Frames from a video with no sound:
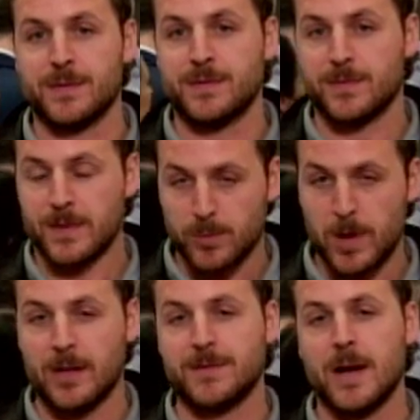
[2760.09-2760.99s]
for
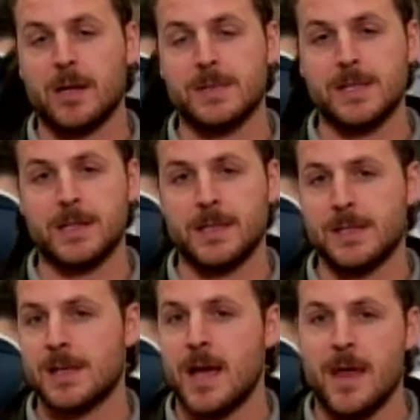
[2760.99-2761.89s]
wildfire
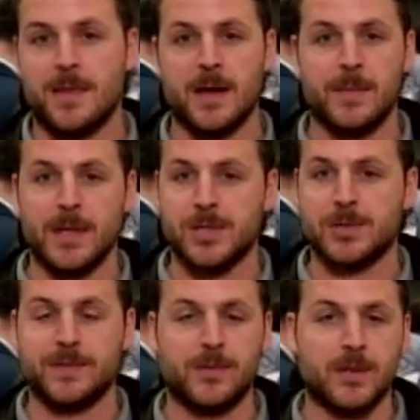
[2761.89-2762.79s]
resilience, the
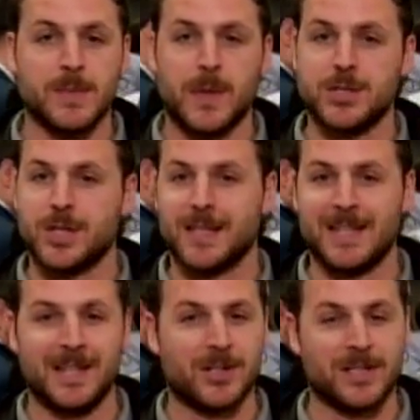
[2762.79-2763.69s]
Ministry of Forest budget
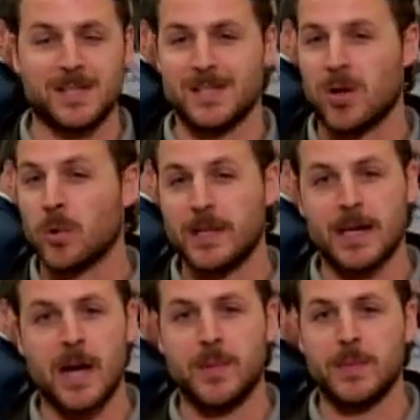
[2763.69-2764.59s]
increases only
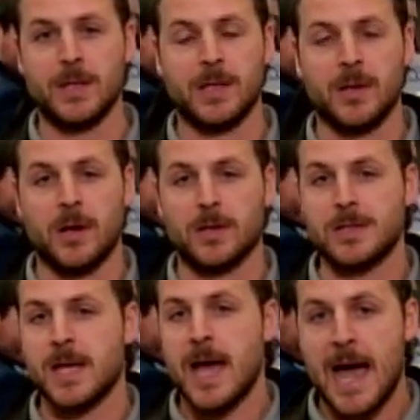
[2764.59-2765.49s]
a couple $1 million.
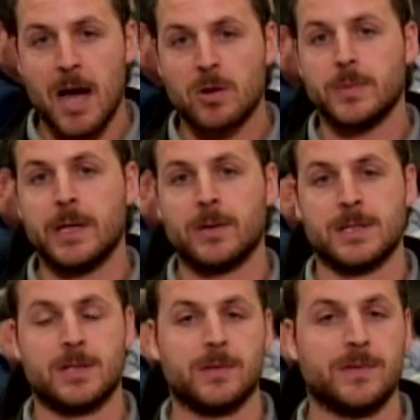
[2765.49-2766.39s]
How are we
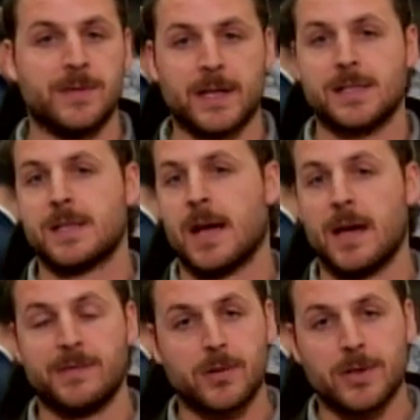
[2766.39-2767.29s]
going to fix
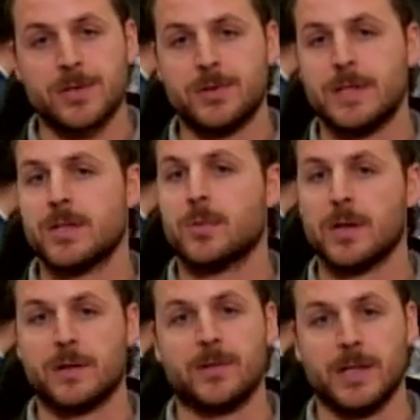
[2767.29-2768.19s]
forestry to
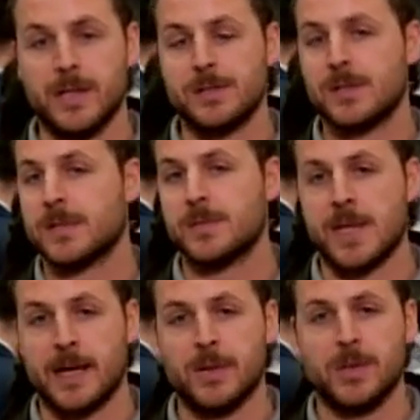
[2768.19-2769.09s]
work for ecosystems
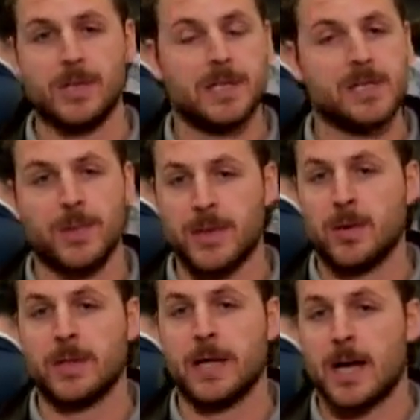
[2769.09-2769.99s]
and communities with
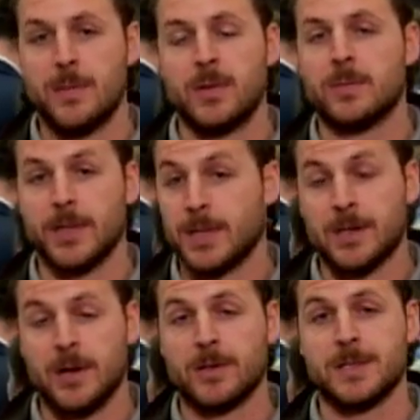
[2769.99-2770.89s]
only a couple $1
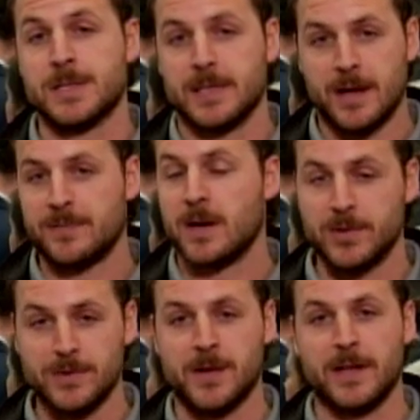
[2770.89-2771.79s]
million of
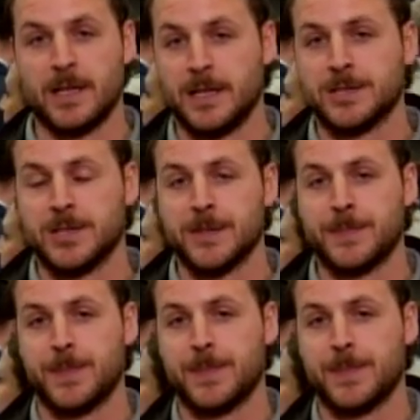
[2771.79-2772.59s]
new funding each year?